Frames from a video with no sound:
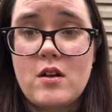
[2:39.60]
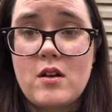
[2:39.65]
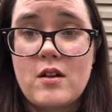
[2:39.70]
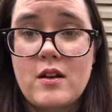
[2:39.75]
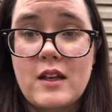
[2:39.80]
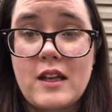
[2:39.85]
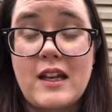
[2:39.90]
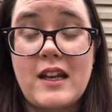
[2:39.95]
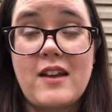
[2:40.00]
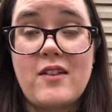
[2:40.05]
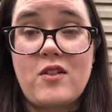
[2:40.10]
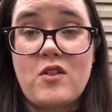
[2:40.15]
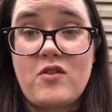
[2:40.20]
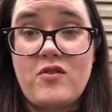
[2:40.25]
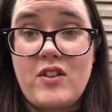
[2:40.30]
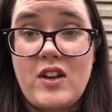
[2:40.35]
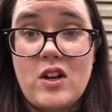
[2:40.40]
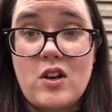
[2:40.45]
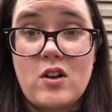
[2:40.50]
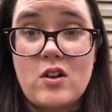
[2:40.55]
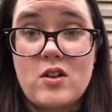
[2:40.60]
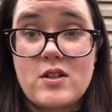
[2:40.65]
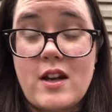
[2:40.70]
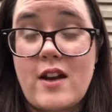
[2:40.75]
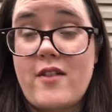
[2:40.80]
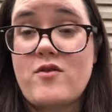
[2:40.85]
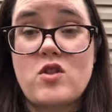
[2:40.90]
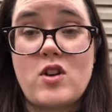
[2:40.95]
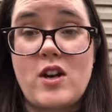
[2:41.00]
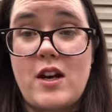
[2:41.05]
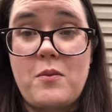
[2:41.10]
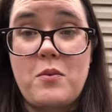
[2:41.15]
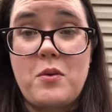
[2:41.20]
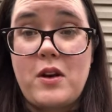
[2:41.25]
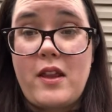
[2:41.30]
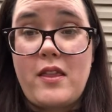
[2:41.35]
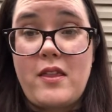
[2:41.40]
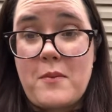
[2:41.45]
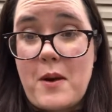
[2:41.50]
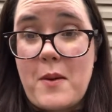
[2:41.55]
getting in their feeders. I've tried
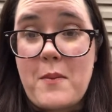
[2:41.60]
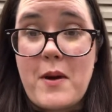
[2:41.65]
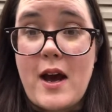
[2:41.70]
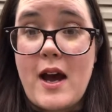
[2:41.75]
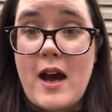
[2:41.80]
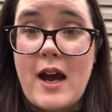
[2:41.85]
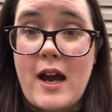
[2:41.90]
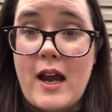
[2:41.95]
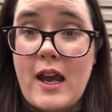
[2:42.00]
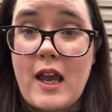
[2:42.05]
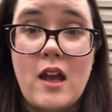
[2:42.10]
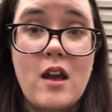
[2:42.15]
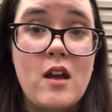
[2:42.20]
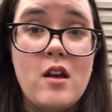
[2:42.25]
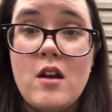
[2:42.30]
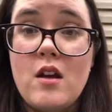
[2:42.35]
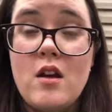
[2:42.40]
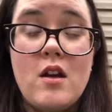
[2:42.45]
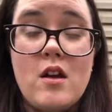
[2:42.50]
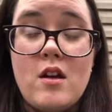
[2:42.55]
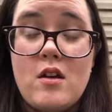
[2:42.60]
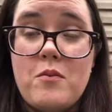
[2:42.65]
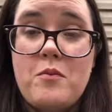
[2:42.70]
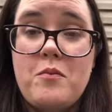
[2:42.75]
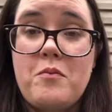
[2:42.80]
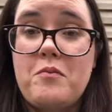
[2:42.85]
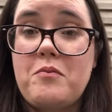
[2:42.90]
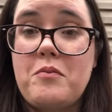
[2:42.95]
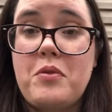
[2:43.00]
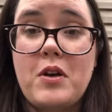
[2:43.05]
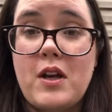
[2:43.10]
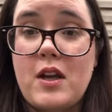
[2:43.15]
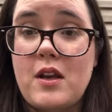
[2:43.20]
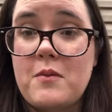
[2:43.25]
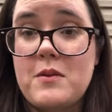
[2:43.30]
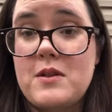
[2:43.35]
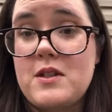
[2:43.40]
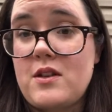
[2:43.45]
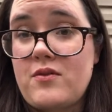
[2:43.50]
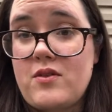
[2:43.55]
putting them up high putting them
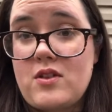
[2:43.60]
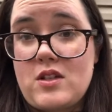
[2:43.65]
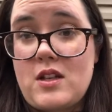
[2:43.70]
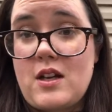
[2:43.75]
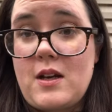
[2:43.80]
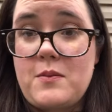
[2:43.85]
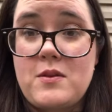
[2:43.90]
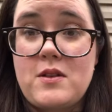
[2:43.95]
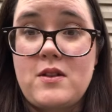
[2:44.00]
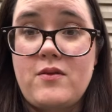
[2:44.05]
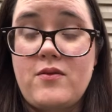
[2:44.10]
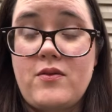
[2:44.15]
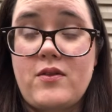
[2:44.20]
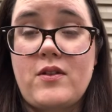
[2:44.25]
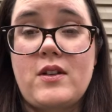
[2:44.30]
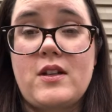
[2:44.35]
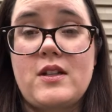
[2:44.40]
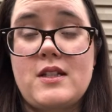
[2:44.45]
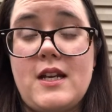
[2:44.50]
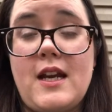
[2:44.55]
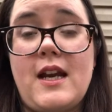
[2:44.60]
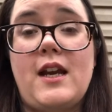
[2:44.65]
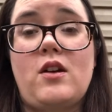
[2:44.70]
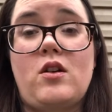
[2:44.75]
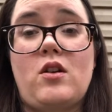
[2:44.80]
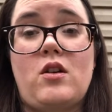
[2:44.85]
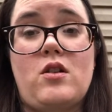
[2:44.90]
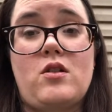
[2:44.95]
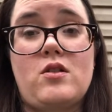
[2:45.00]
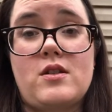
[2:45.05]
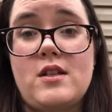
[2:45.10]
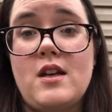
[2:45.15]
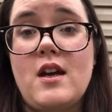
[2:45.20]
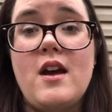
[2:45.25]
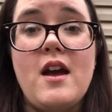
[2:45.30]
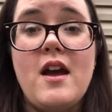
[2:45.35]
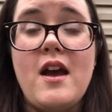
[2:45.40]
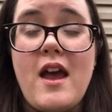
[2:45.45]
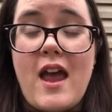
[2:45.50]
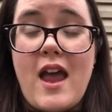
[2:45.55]
in different types of containers
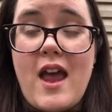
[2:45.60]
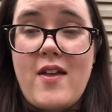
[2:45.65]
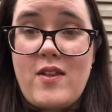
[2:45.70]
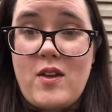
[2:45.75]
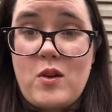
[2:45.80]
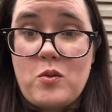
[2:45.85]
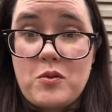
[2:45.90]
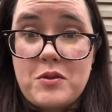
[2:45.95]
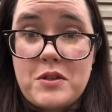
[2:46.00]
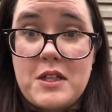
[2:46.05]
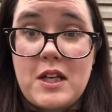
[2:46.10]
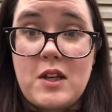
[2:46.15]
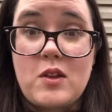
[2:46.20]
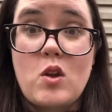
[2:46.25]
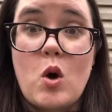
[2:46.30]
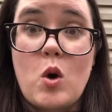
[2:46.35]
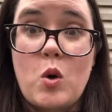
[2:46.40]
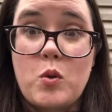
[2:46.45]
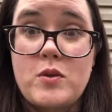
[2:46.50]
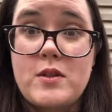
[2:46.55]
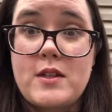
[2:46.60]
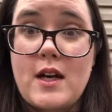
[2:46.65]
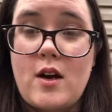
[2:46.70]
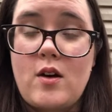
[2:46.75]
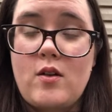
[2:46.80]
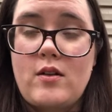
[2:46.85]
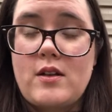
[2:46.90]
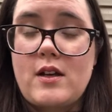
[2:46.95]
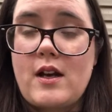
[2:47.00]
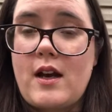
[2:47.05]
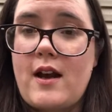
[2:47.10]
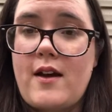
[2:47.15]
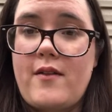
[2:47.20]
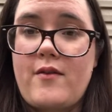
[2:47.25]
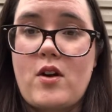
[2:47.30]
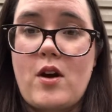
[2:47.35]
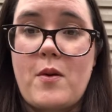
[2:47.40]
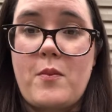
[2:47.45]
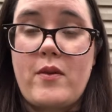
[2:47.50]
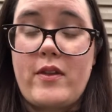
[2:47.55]
and they will dig the oats out. I have a
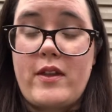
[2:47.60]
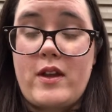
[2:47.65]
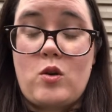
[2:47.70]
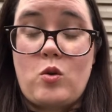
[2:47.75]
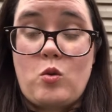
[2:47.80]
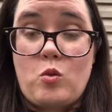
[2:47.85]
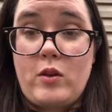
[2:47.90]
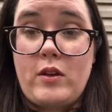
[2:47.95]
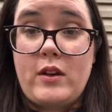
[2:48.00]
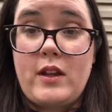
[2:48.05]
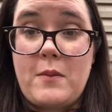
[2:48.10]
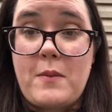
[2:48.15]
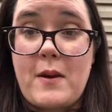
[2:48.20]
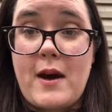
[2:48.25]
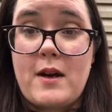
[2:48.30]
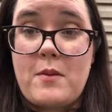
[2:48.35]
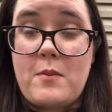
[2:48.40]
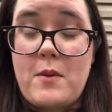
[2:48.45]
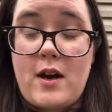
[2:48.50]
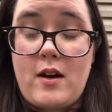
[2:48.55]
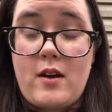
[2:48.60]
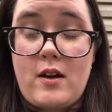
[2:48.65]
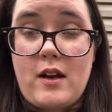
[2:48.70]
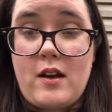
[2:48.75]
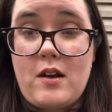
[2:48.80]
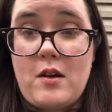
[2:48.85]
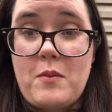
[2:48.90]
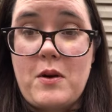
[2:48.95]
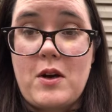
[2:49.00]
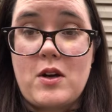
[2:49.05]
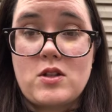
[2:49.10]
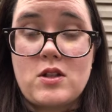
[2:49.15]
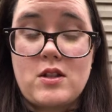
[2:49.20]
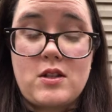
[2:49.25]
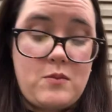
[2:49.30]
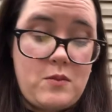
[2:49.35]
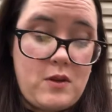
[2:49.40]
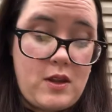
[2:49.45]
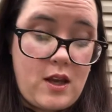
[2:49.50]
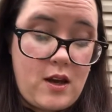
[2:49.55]
couple that are really bad about it compared to
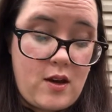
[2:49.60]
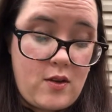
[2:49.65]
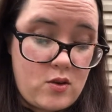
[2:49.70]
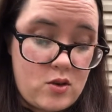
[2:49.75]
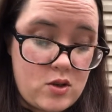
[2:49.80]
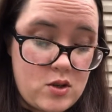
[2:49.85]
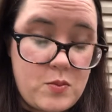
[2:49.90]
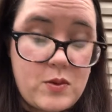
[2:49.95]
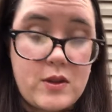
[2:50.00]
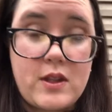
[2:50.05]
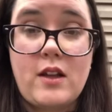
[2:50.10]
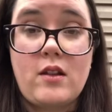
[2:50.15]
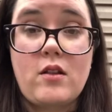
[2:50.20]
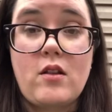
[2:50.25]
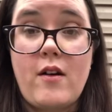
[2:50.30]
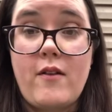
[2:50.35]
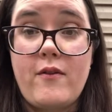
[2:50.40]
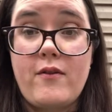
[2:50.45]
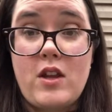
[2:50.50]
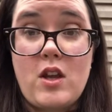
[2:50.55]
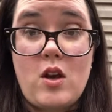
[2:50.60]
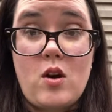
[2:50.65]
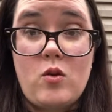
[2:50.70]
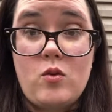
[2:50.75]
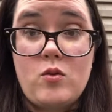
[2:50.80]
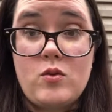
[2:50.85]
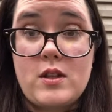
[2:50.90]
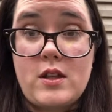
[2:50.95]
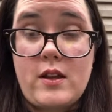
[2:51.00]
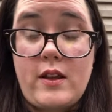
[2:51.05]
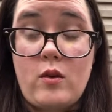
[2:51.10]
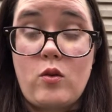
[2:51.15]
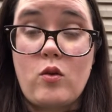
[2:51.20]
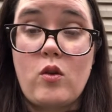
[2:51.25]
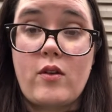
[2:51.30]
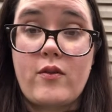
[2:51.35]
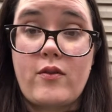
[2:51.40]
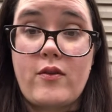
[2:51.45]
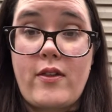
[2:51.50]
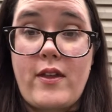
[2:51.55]
some of the others, but they love the oats and they
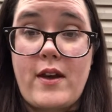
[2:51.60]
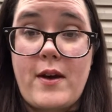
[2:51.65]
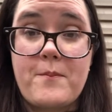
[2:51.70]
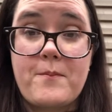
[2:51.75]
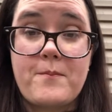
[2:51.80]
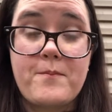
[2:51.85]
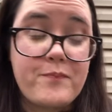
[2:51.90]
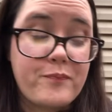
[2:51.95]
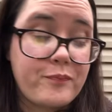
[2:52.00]
look for them.